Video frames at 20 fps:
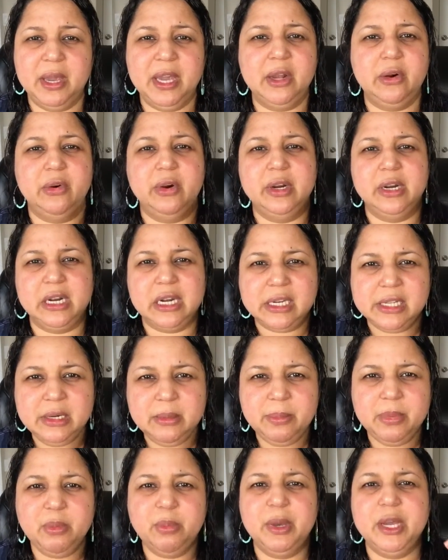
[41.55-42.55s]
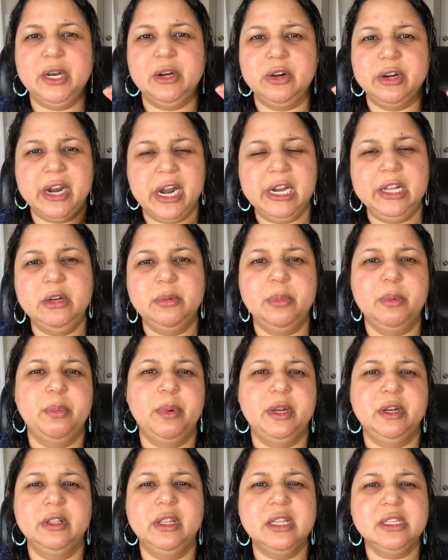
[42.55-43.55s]
better and a little bit better and a little bit
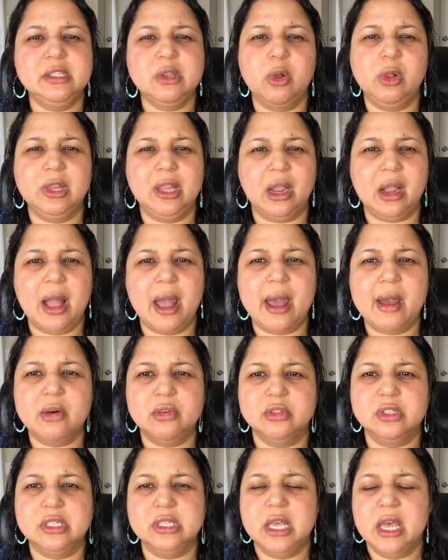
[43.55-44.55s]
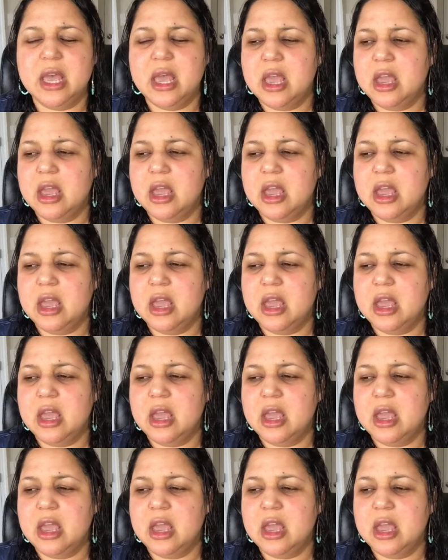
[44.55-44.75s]
better, that's all that counts.